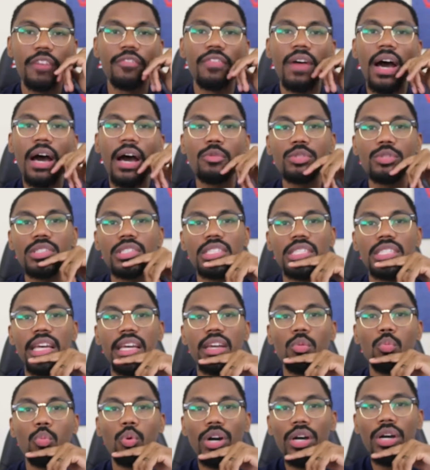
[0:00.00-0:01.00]
I was to
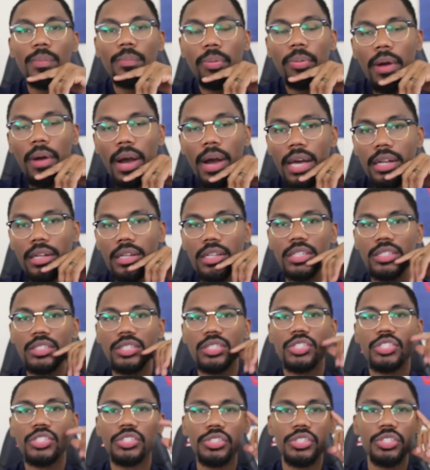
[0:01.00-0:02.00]
say, what products
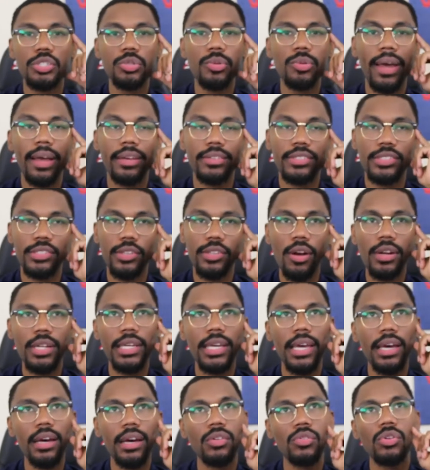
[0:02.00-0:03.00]
should you have
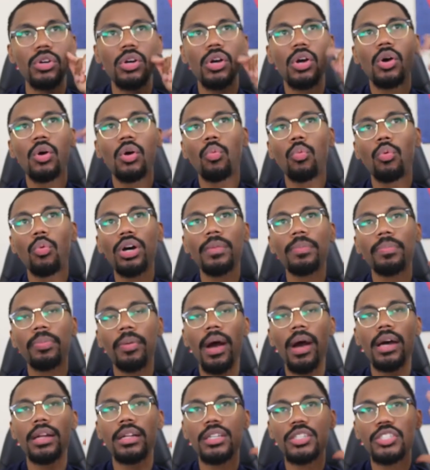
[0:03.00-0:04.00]
starting out? What
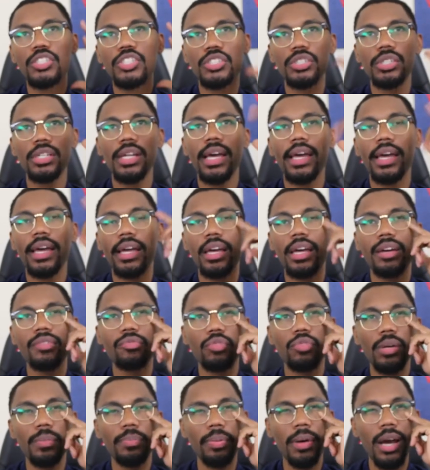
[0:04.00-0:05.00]
products should I have?
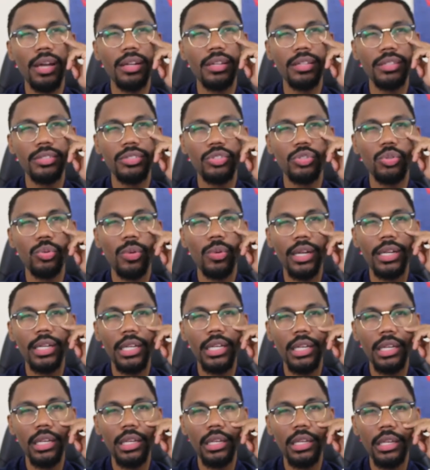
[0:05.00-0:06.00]
What products do I
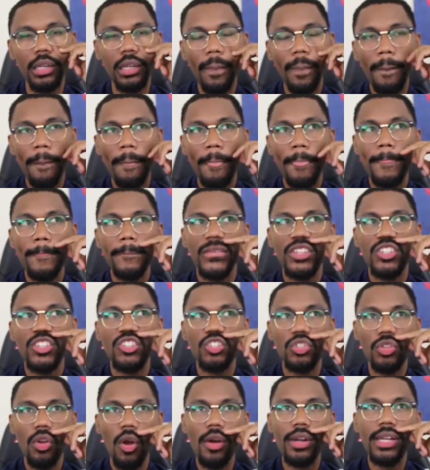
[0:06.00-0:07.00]
need
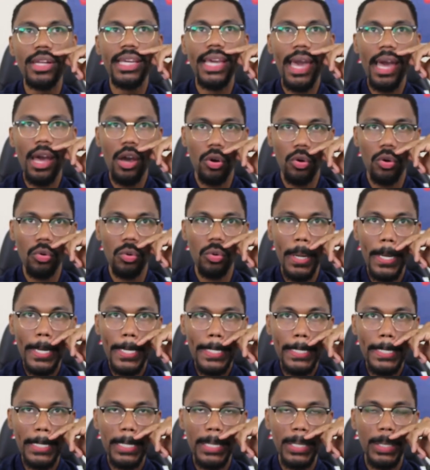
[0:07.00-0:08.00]
starting out?
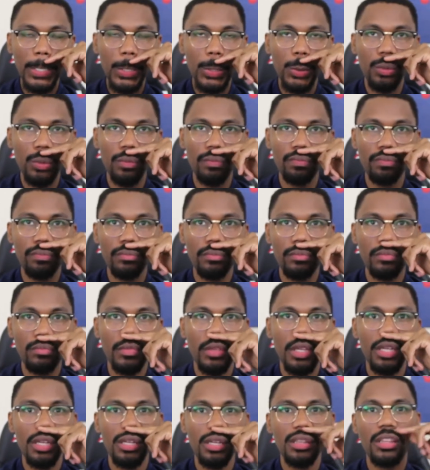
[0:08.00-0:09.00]

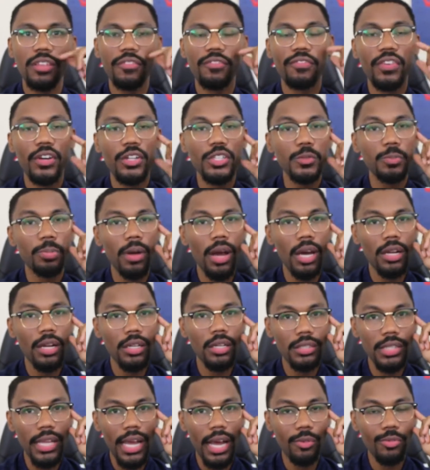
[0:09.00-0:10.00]
The first
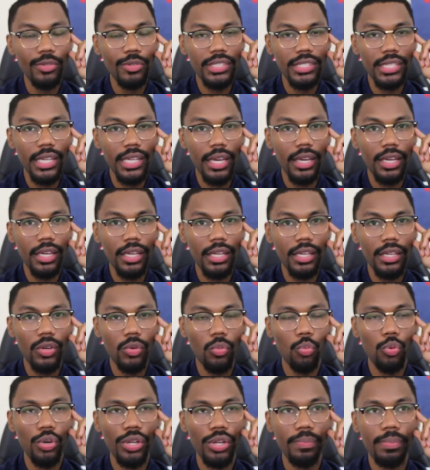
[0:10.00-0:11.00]
product I would say
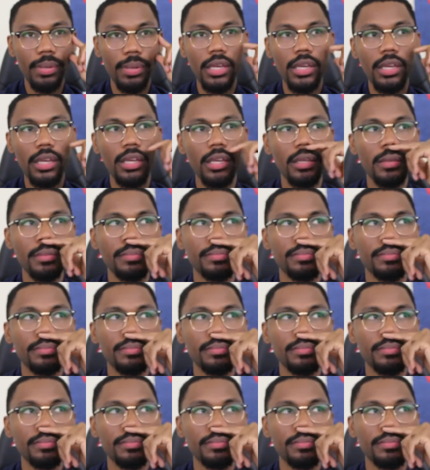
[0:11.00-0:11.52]
would be,